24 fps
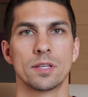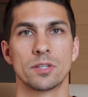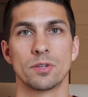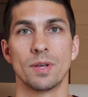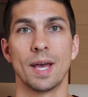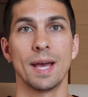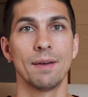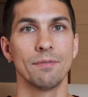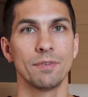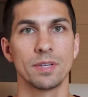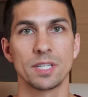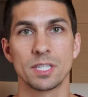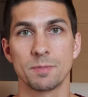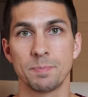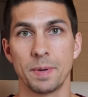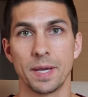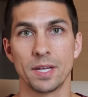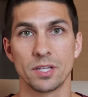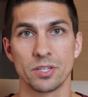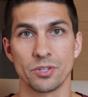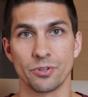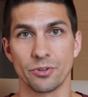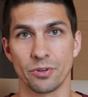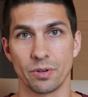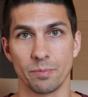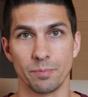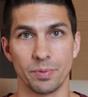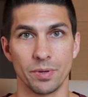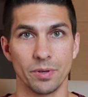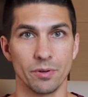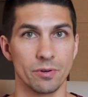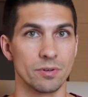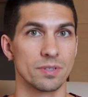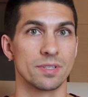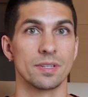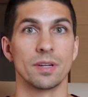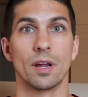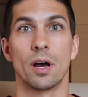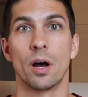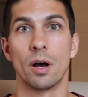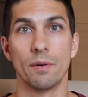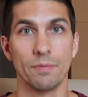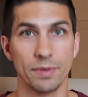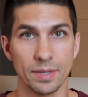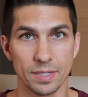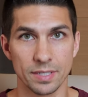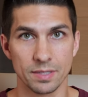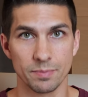So having space on your computer is an
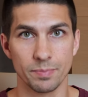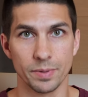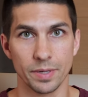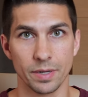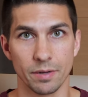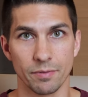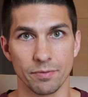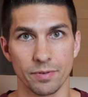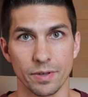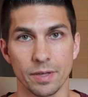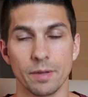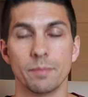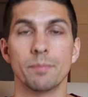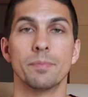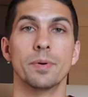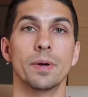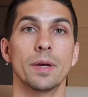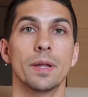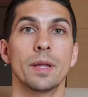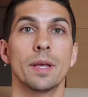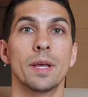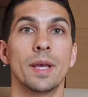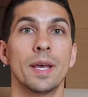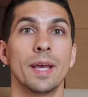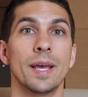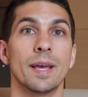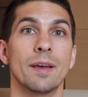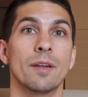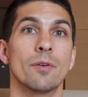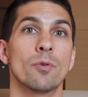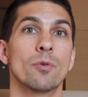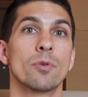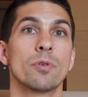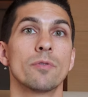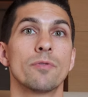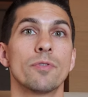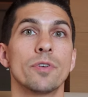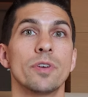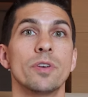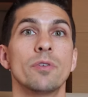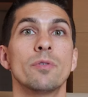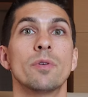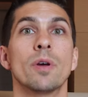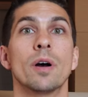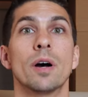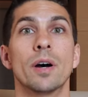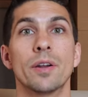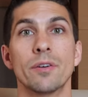obvious benefit, but in order for you
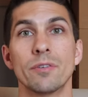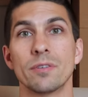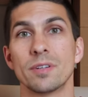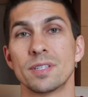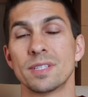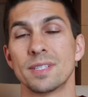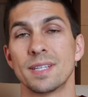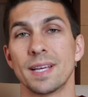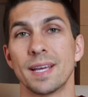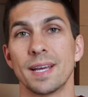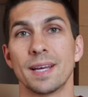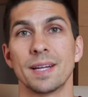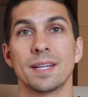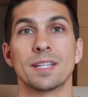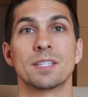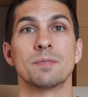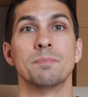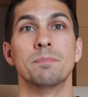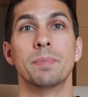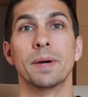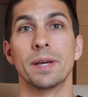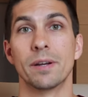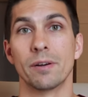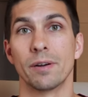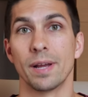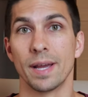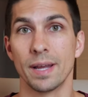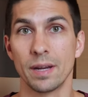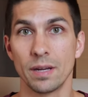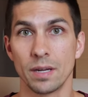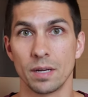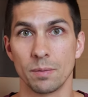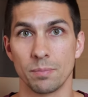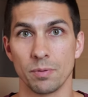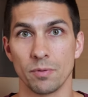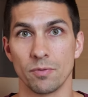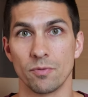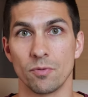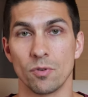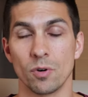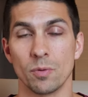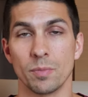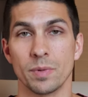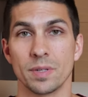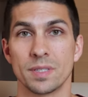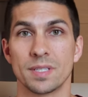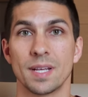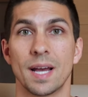to understand its better editing
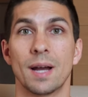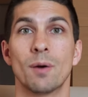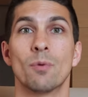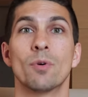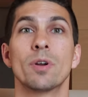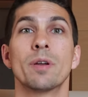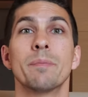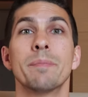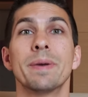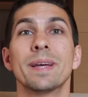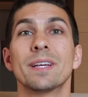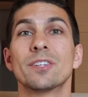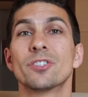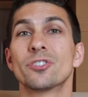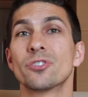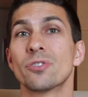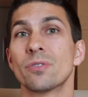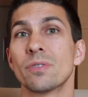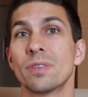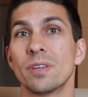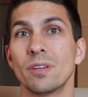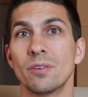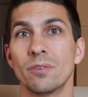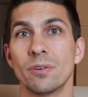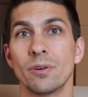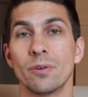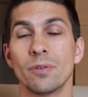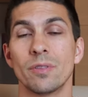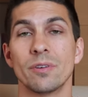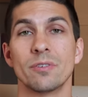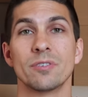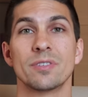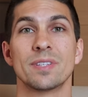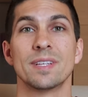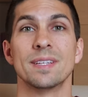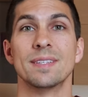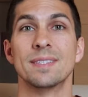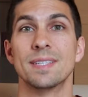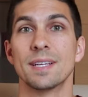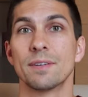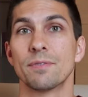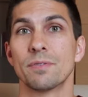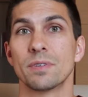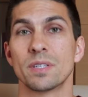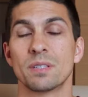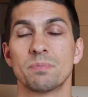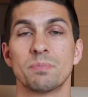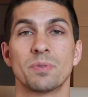performance, I want to make sure that you know there's a
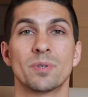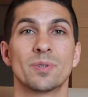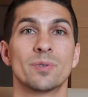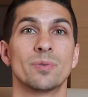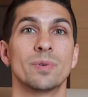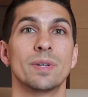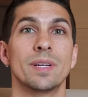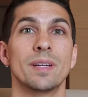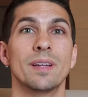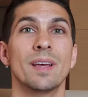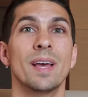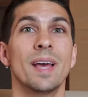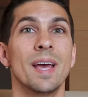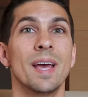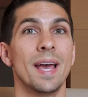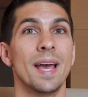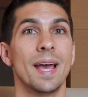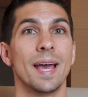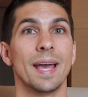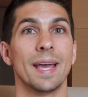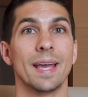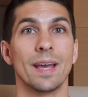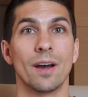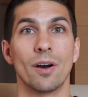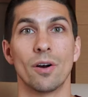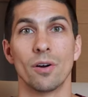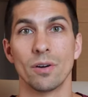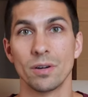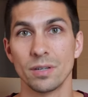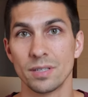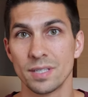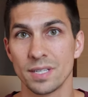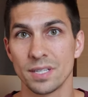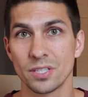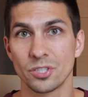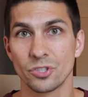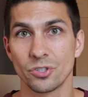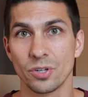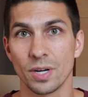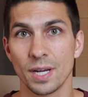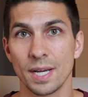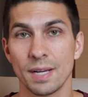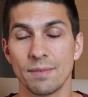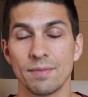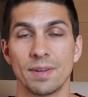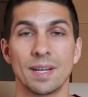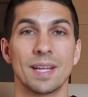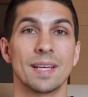difference between a hard disk
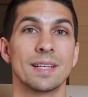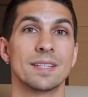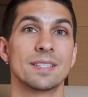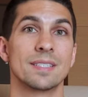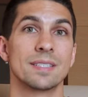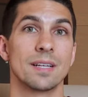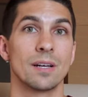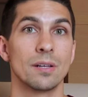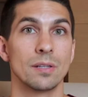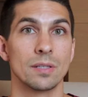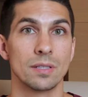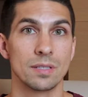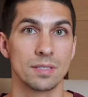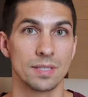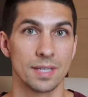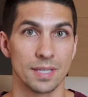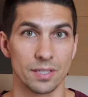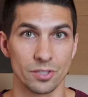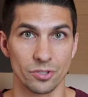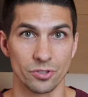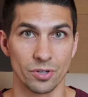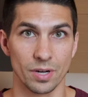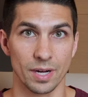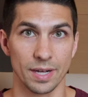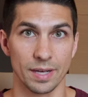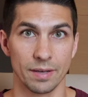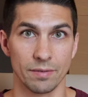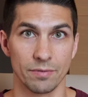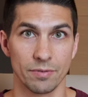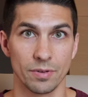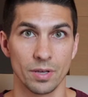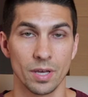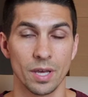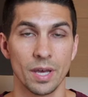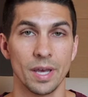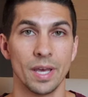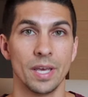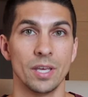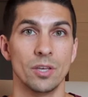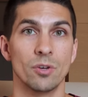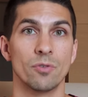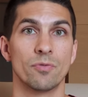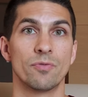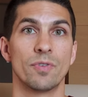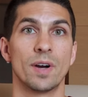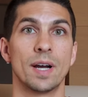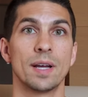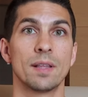drive and a solid state drive.
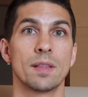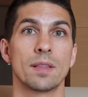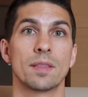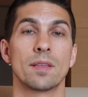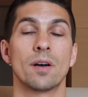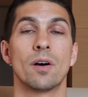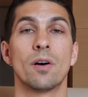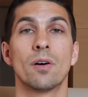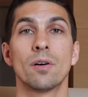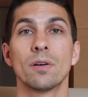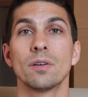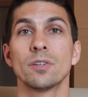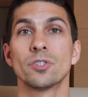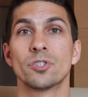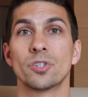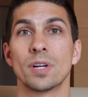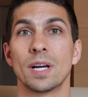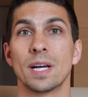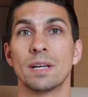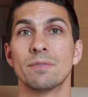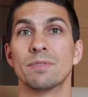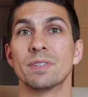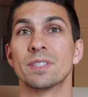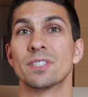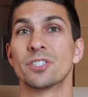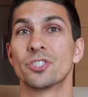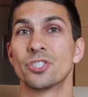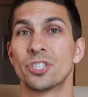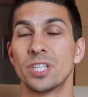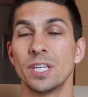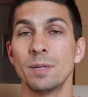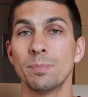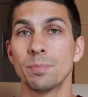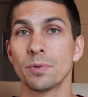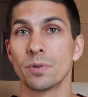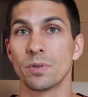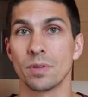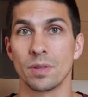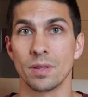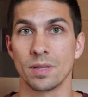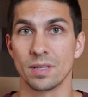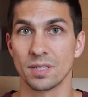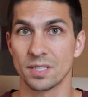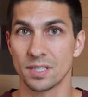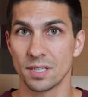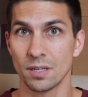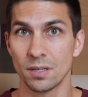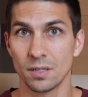You'll find that the hard drive is cheaper than
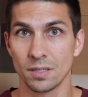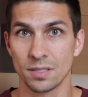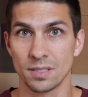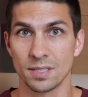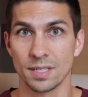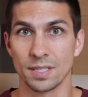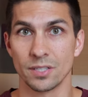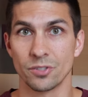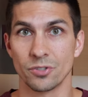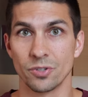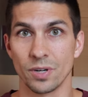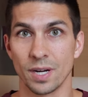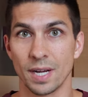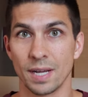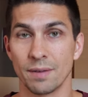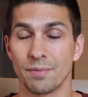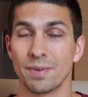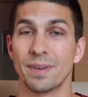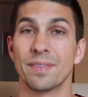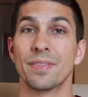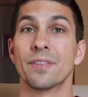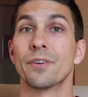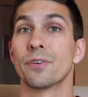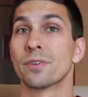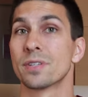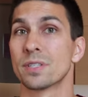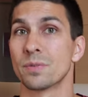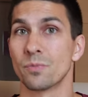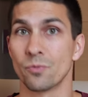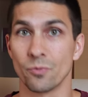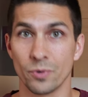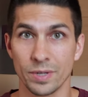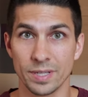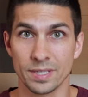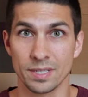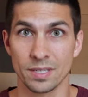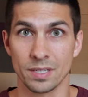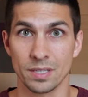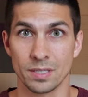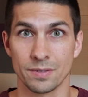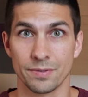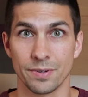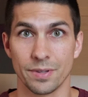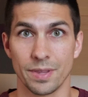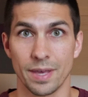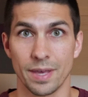the solid state drive, and there are some reasons for